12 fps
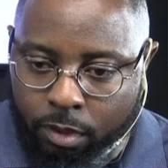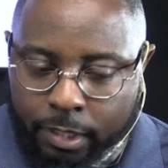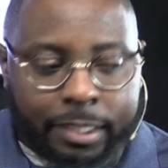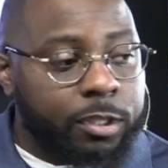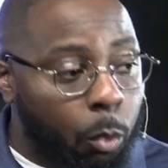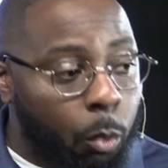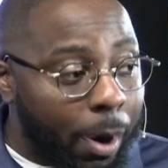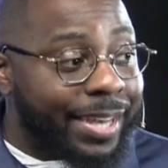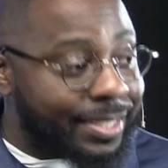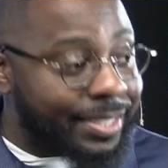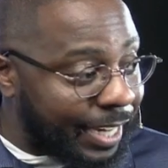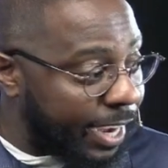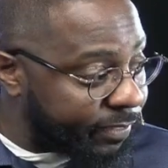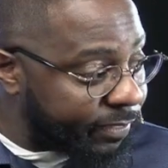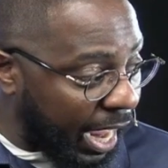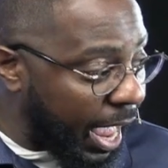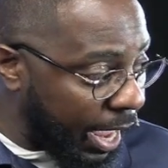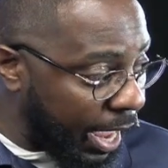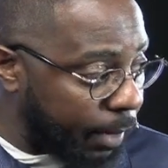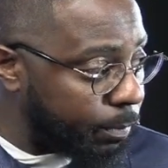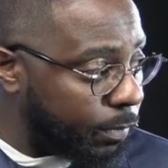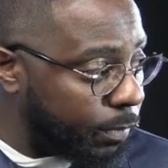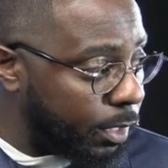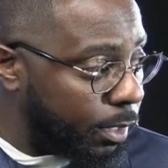Because it's a way to save time.
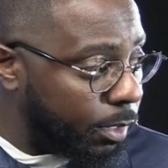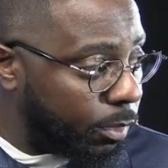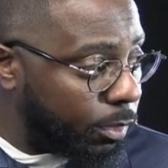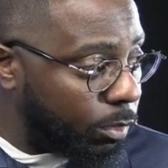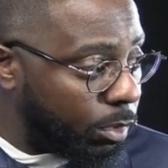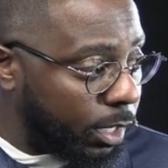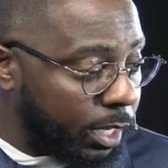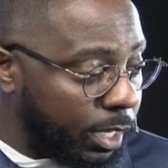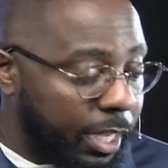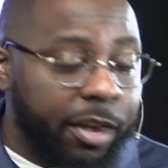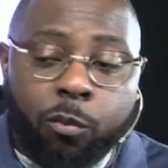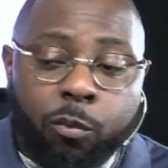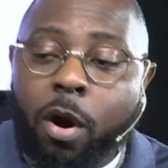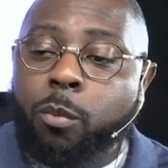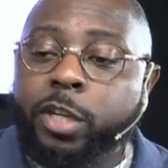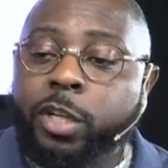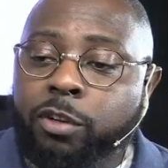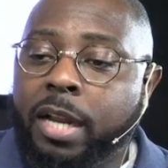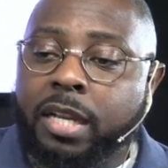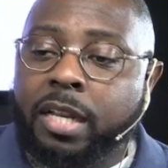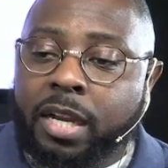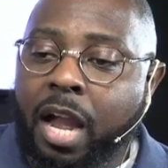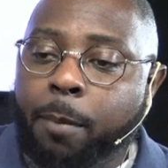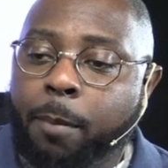If what we're trying
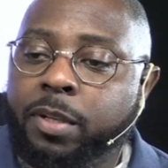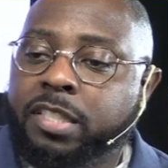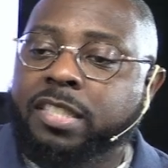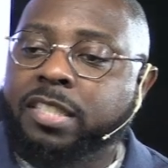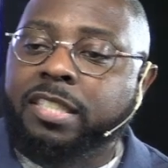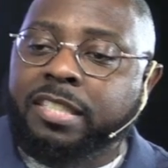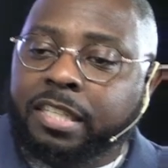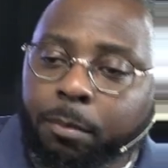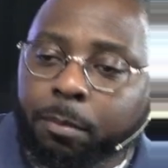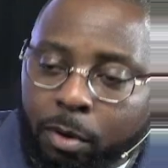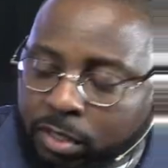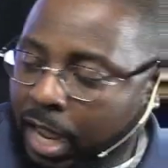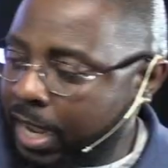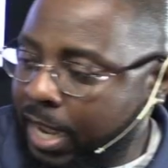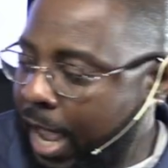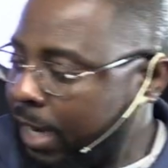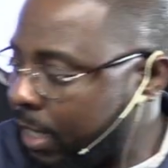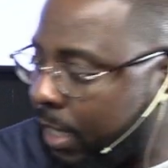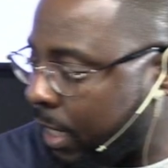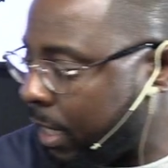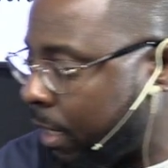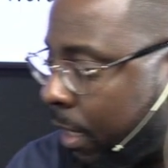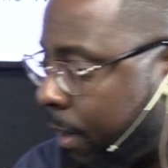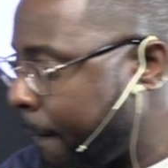to accomplish is to see the Most High God in the
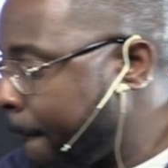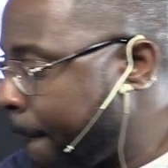end,